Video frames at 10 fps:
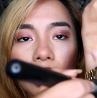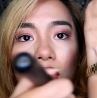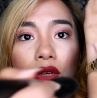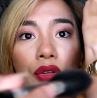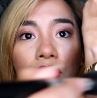
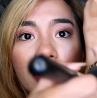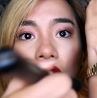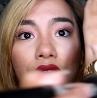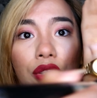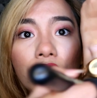Ayun.
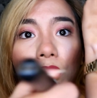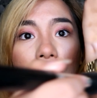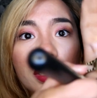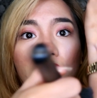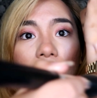Ito na yung
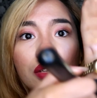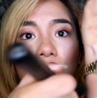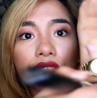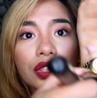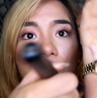
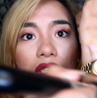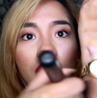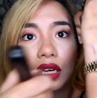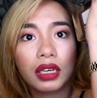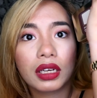pinaka-anong shade ah.
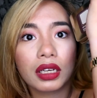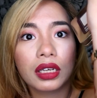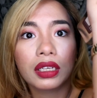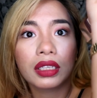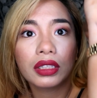
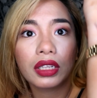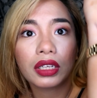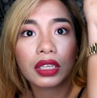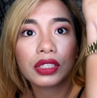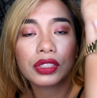
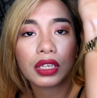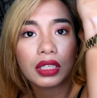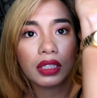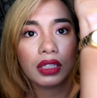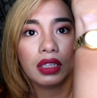Darkest
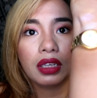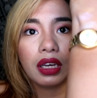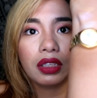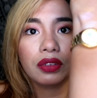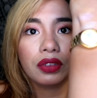shade.
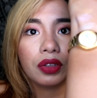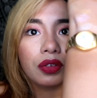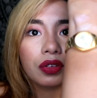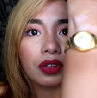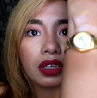I don't know
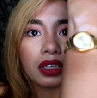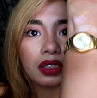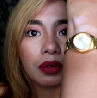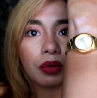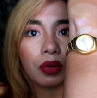kung
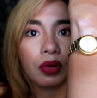nakita mo.